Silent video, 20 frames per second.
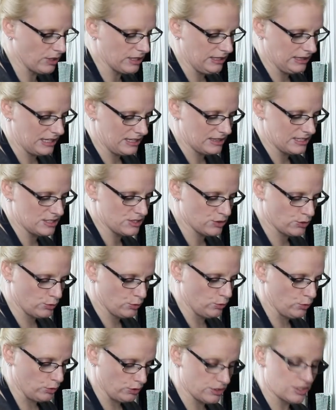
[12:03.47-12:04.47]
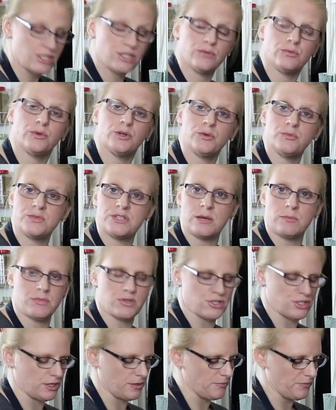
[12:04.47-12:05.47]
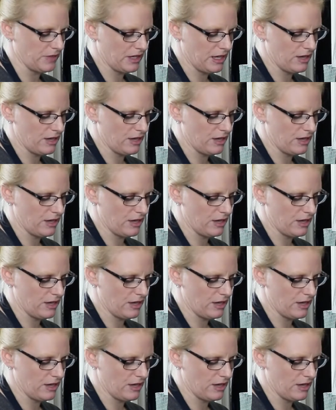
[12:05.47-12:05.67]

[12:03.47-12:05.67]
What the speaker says: going to let this cool to room temperature.